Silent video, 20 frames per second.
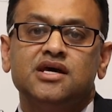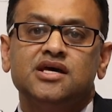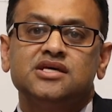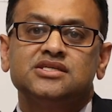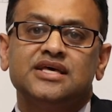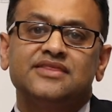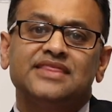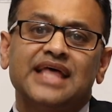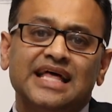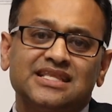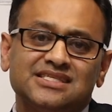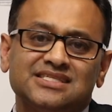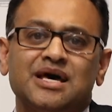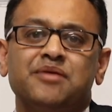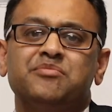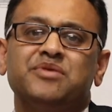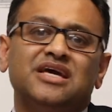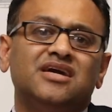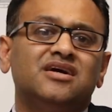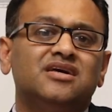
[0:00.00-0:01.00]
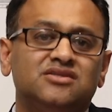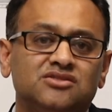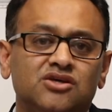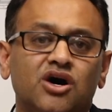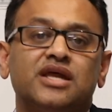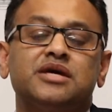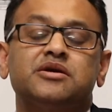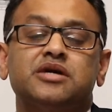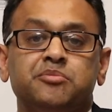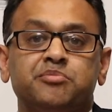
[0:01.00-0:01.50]
So that's something
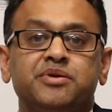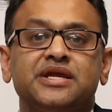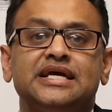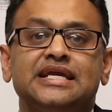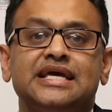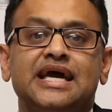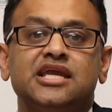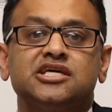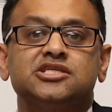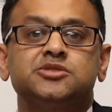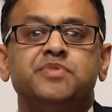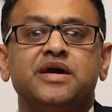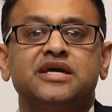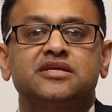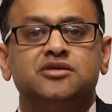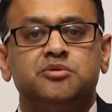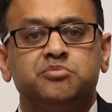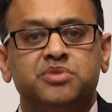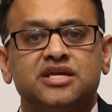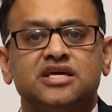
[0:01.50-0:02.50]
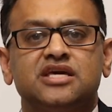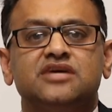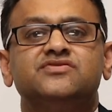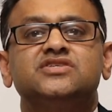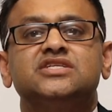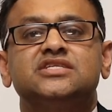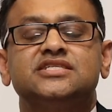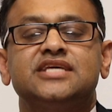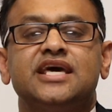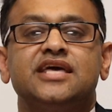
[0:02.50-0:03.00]
not completely unexpected, but gives
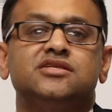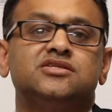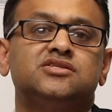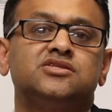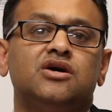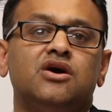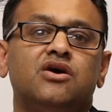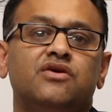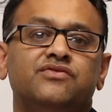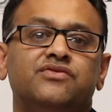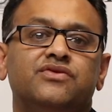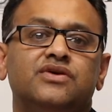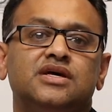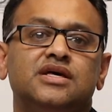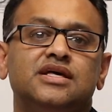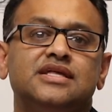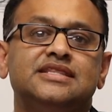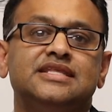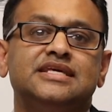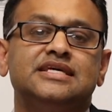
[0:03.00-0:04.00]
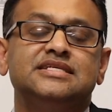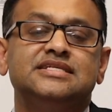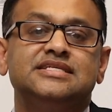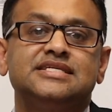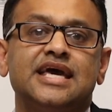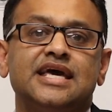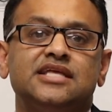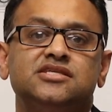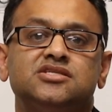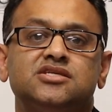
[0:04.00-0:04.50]
a sense of the
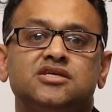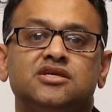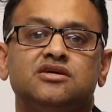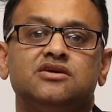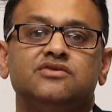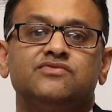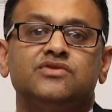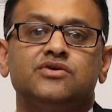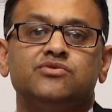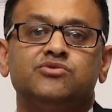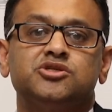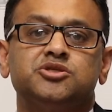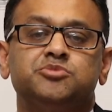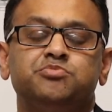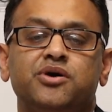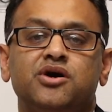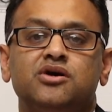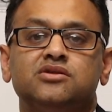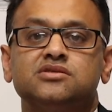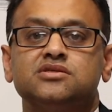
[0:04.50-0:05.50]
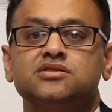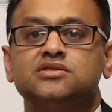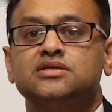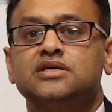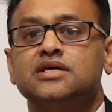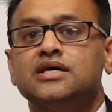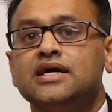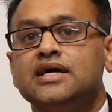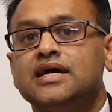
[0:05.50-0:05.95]
intensity of the response